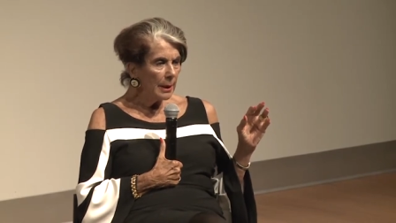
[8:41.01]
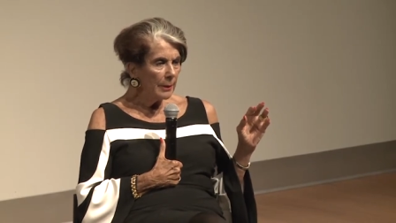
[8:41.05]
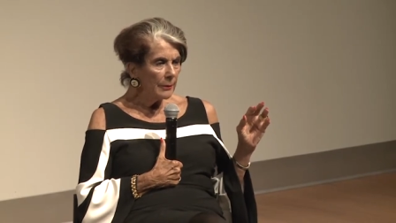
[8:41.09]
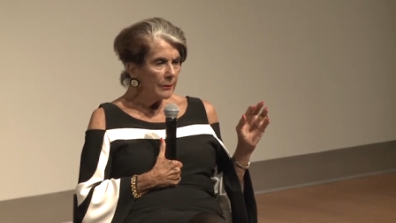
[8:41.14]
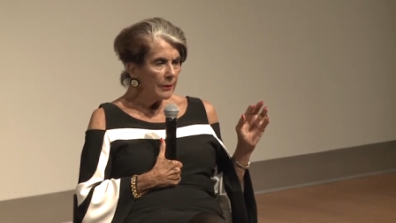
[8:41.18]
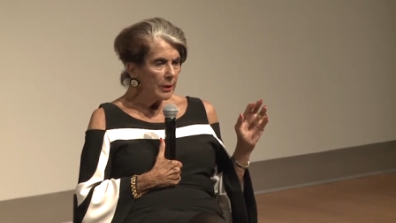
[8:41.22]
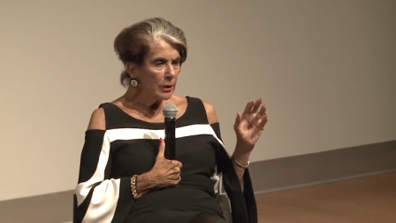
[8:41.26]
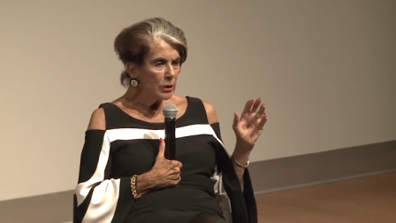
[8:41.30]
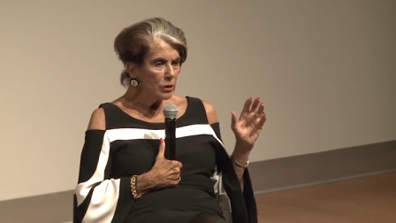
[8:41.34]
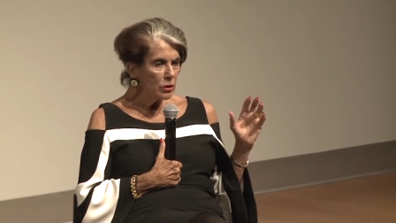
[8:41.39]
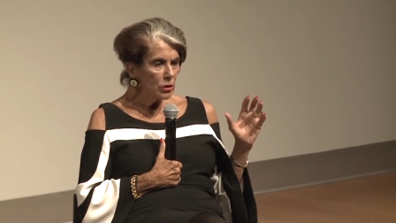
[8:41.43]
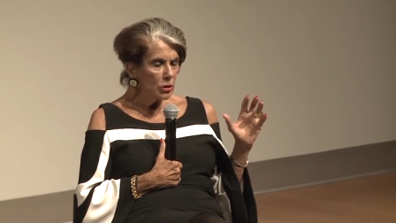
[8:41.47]

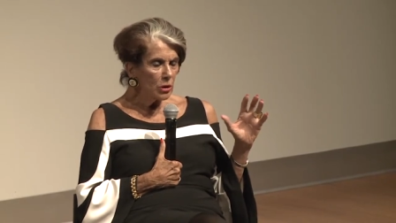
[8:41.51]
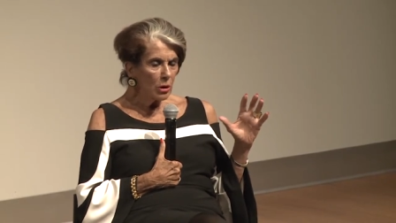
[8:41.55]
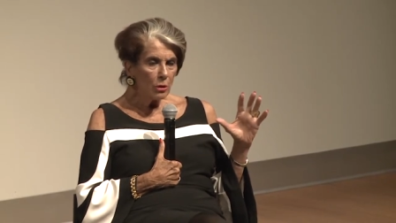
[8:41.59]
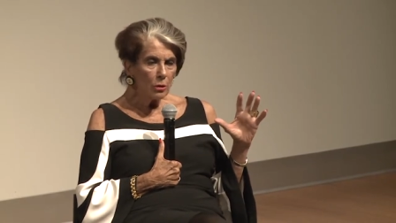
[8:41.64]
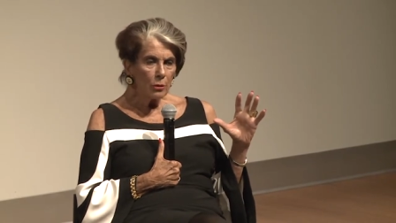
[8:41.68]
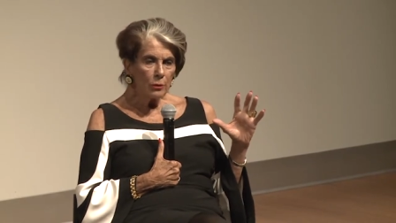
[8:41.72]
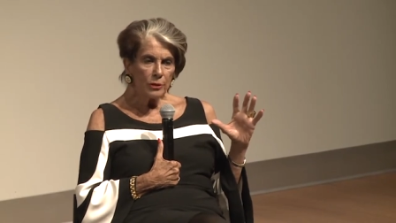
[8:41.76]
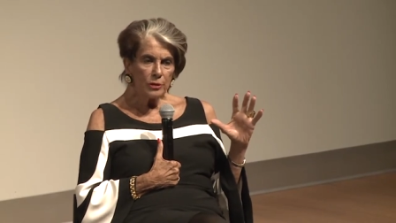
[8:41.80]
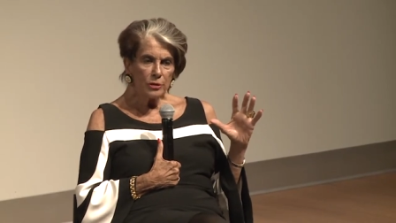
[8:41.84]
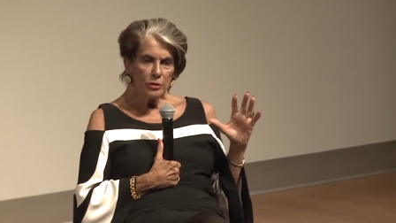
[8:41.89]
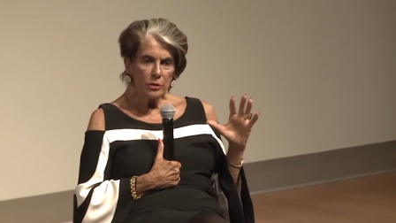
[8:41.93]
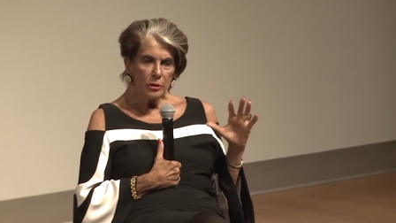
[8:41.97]
they show
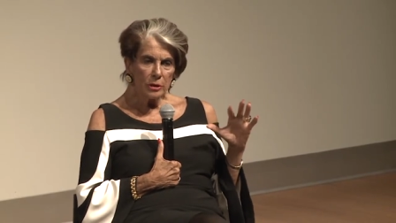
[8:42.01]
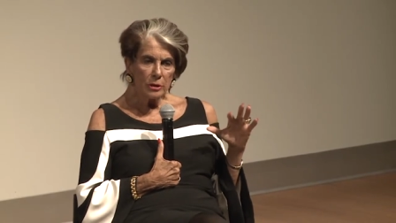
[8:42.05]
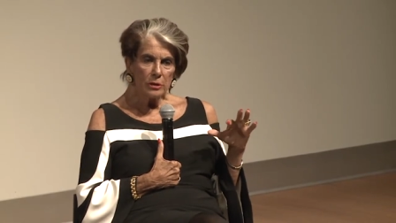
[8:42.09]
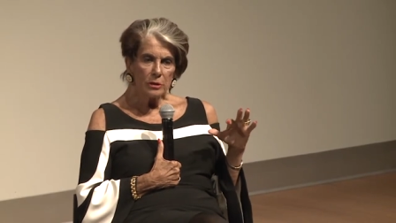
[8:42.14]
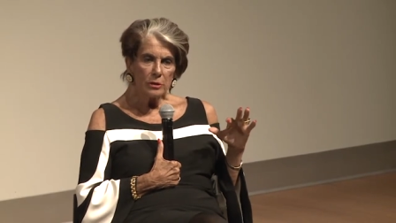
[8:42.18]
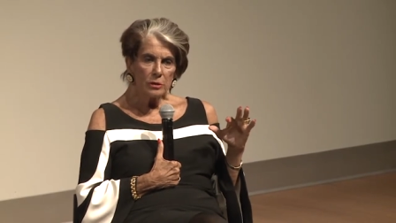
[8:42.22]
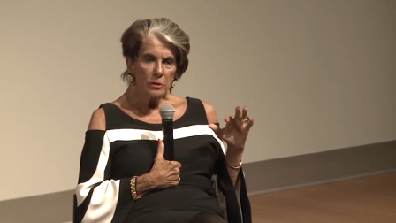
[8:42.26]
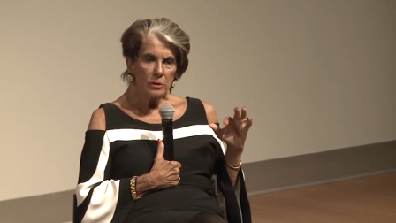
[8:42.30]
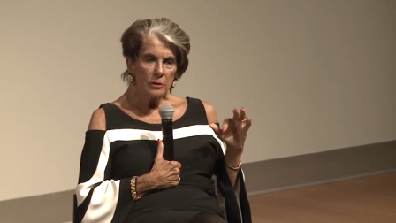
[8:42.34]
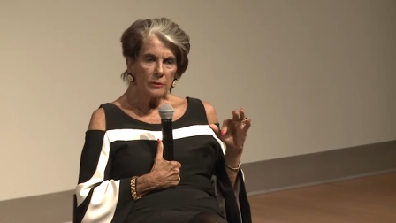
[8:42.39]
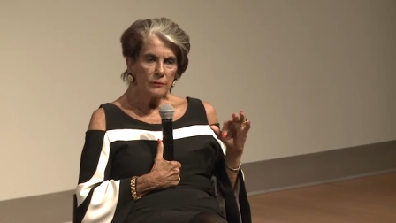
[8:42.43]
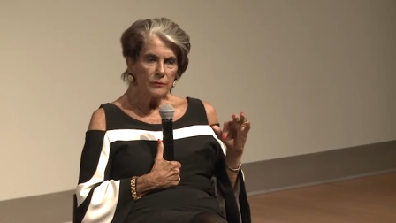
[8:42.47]
the
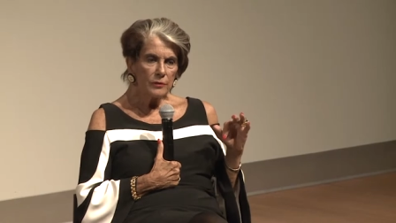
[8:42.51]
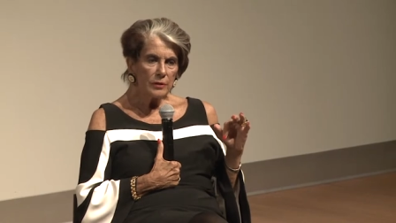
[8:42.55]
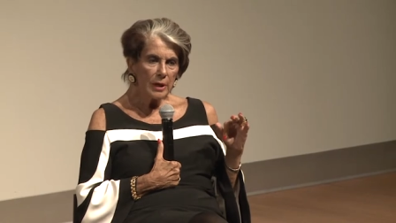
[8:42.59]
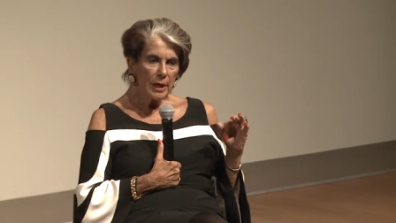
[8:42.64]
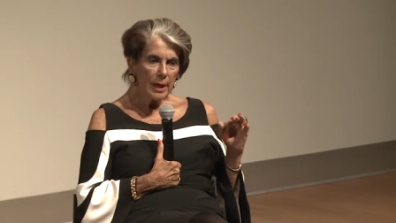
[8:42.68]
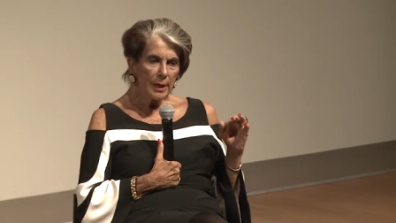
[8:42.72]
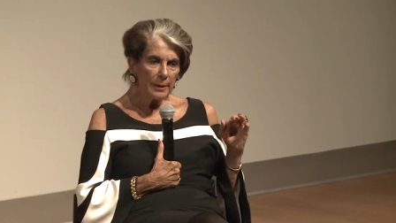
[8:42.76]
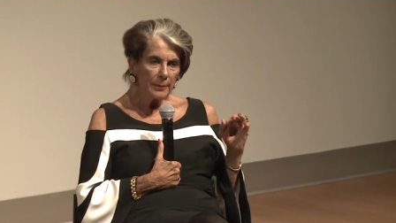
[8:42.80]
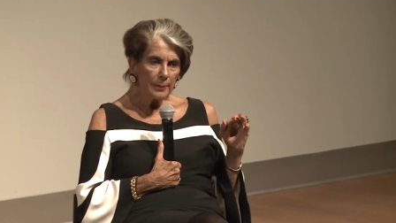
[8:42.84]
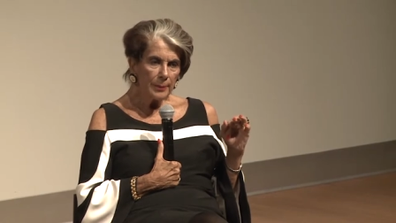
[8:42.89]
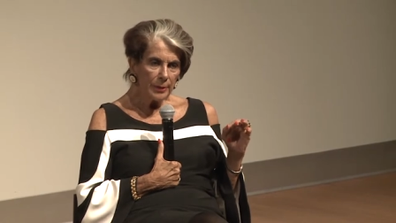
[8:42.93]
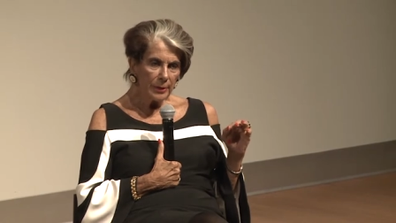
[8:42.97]
genius of
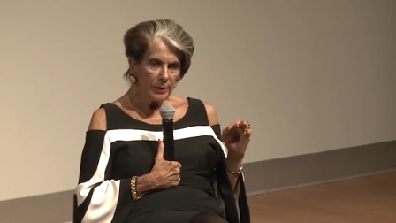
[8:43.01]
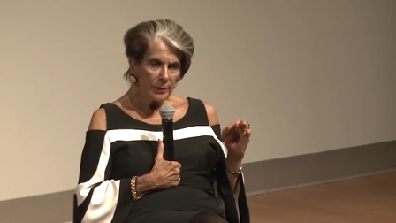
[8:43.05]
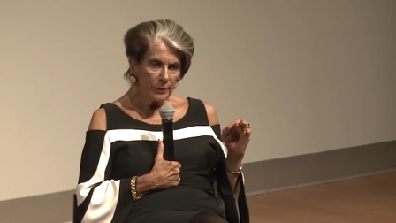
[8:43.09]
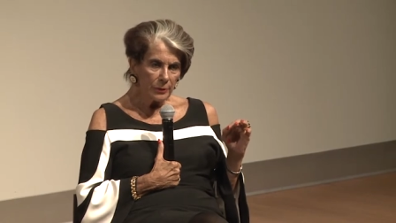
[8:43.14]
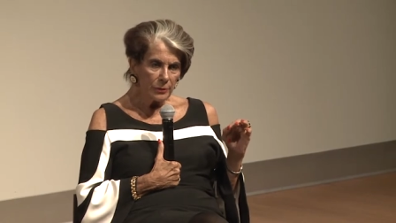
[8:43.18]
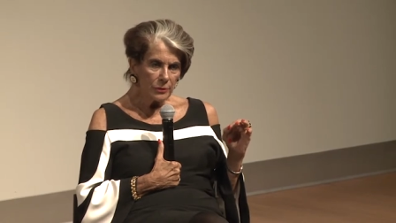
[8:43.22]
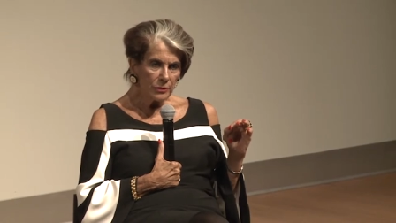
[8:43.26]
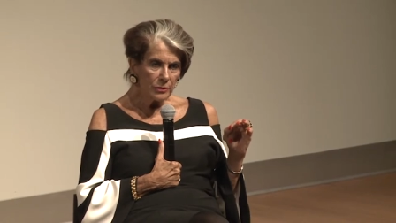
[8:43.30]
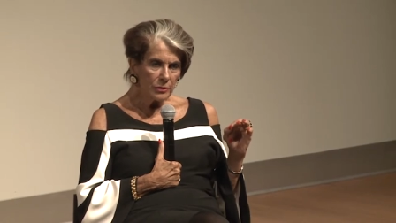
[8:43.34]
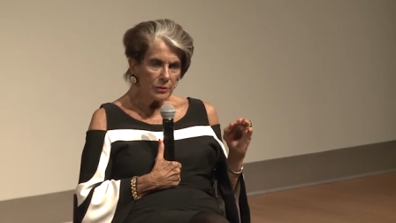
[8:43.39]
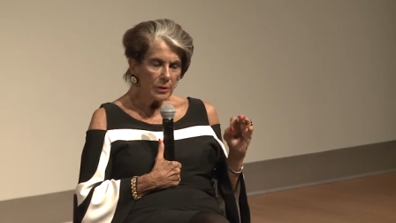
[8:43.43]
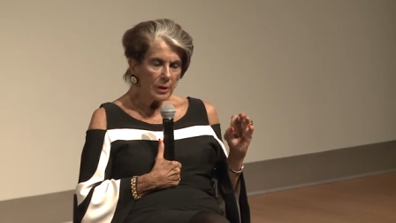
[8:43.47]
Jack
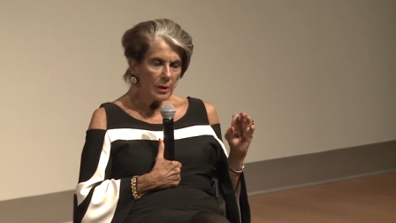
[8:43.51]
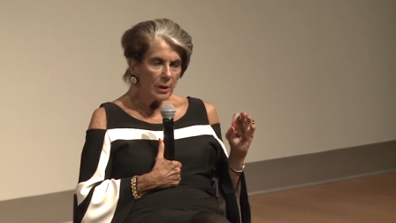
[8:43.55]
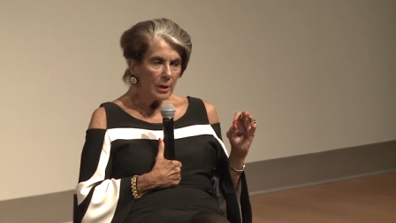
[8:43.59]
Pierce